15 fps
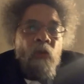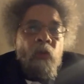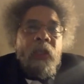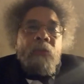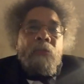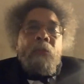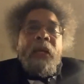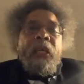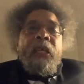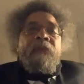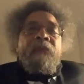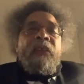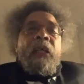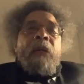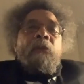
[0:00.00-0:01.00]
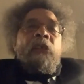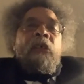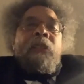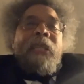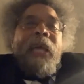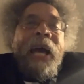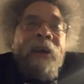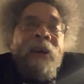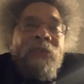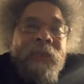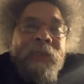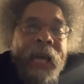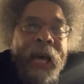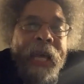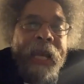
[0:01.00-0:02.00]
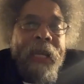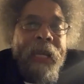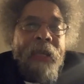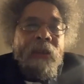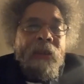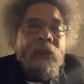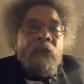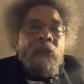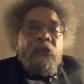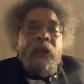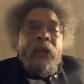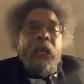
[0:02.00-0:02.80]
when many of them looked outside of that culture,